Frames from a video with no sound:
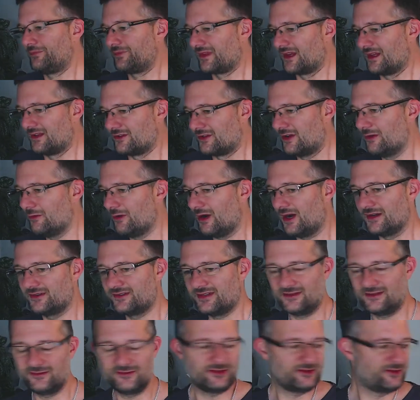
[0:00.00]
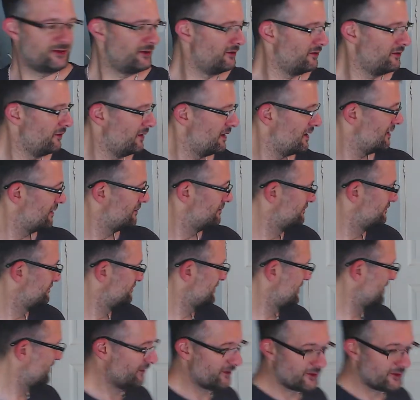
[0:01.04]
You know what? I tend to do, I think the